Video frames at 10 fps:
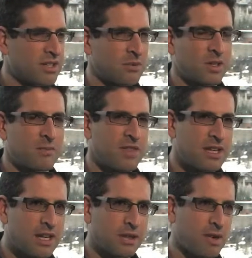And what I'm
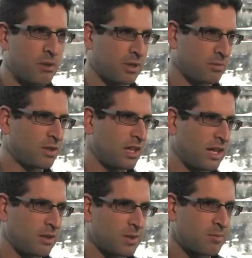thinking about when I'm looking
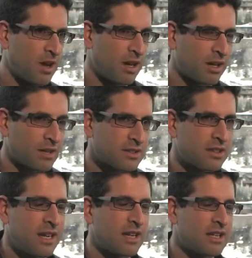at those products
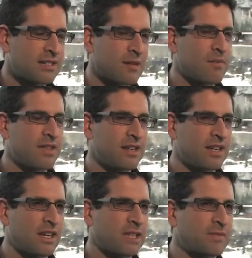is I'm
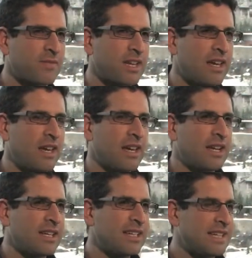thinking,
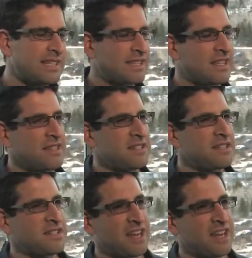is this